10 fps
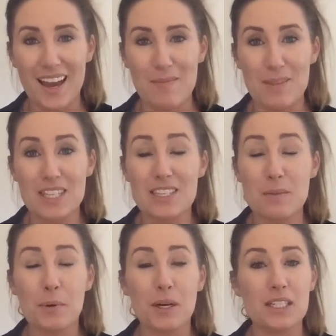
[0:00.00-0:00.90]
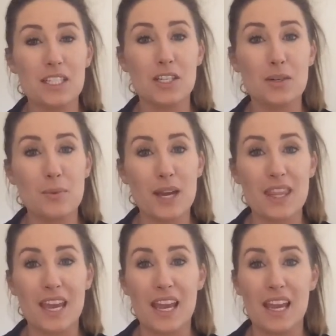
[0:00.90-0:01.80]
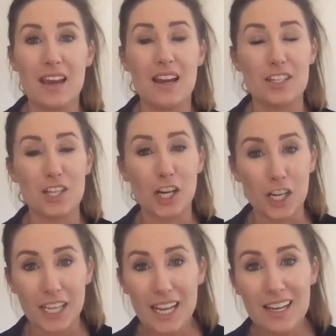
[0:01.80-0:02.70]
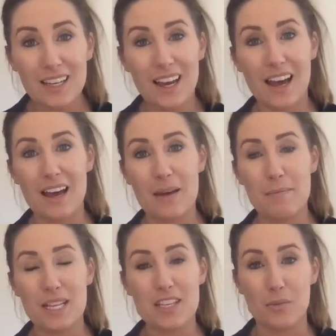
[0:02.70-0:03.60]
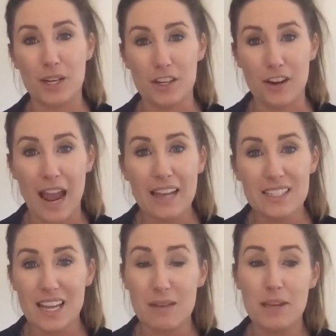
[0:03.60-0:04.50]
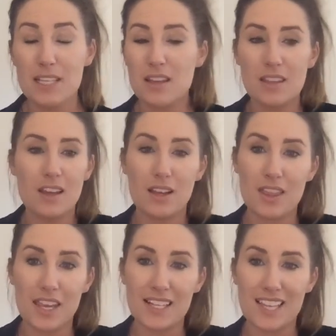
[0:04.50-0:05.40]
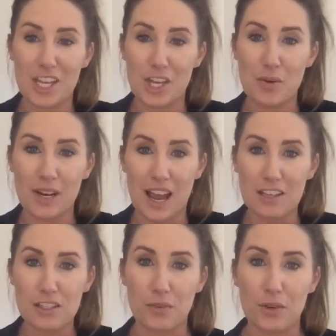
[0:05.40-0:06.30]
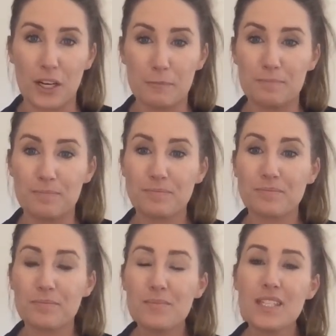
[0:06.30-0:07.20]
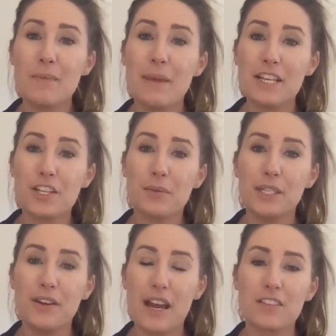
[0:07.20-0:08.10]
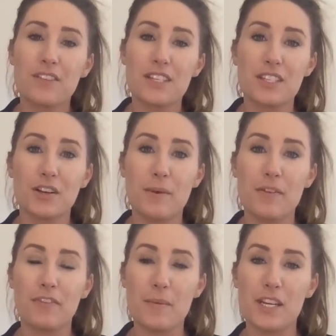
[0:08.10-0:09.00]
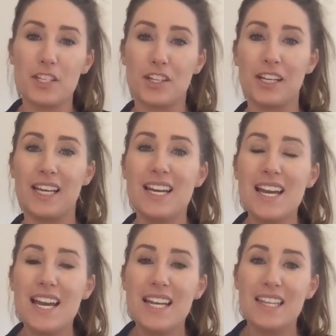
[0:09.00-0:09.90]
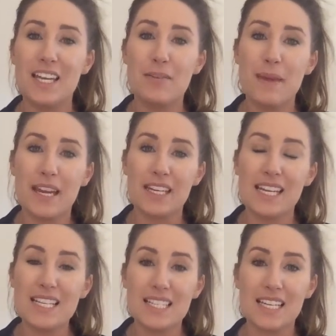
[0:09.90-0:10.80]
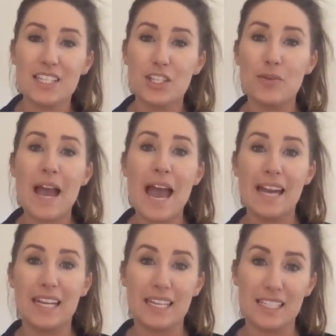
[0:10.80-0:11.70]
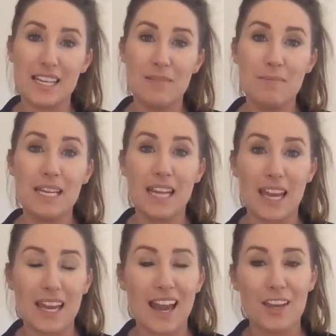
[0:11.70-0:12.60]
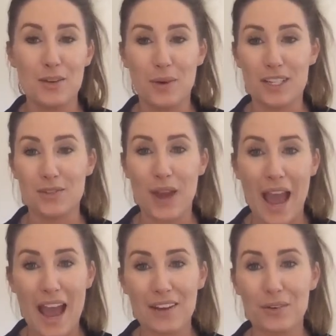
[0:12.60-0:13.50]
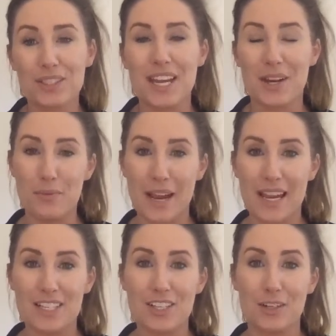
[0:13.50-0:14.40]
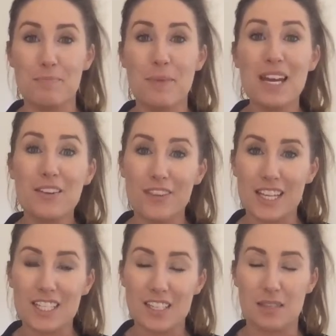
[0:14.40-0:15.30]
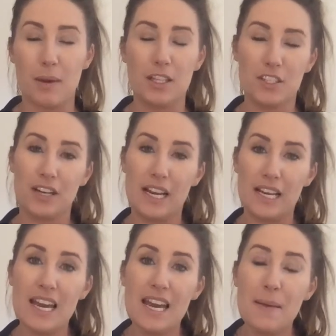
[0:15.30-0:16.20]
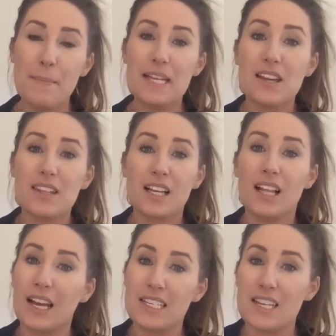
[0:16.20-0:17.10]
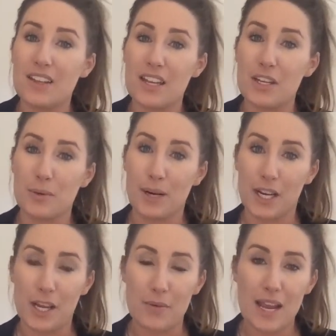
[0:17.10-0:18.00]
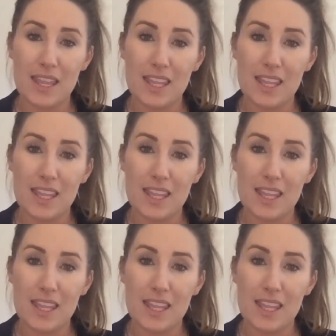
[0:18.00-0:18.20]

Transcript: This is important to do with an attorney based on where you're at and based on the things that you want to ask for. Make sure when you ask for this agreement from an attorney that you make it easy to edit, meaning you want to add or take away certain benefits to sponsoring based on the clientele that you're working with.